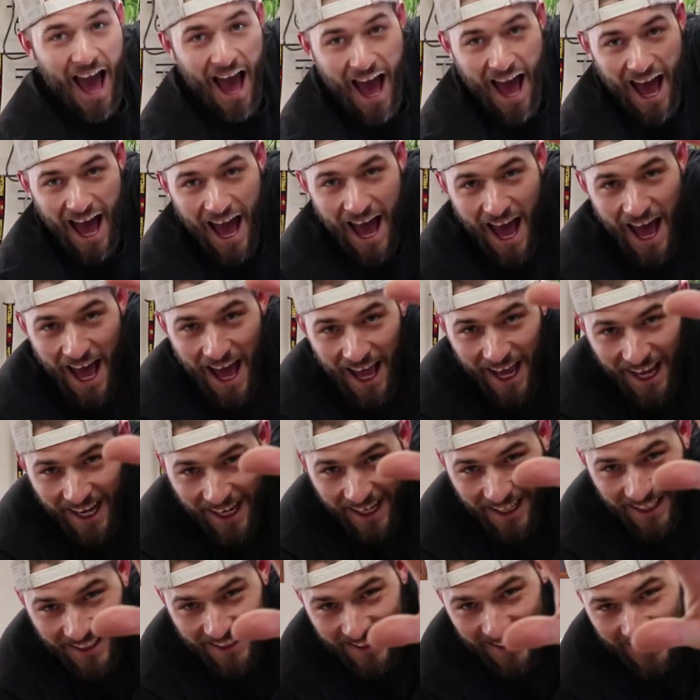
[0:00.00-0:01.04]

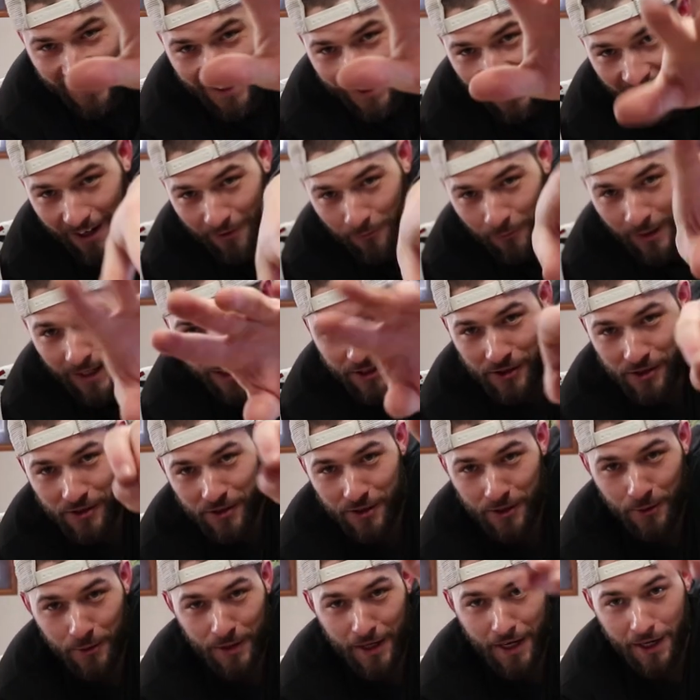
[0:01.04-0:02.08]
I can't
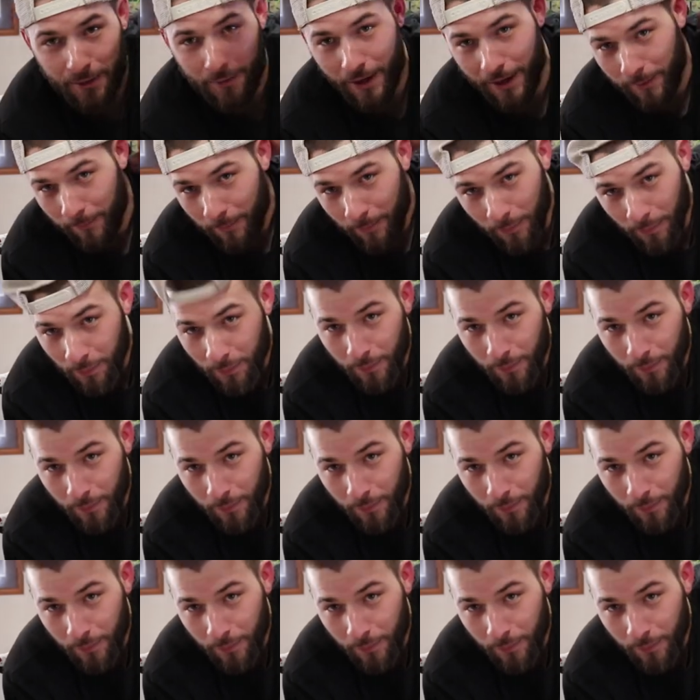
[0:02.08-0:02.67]
reach, do it anyway.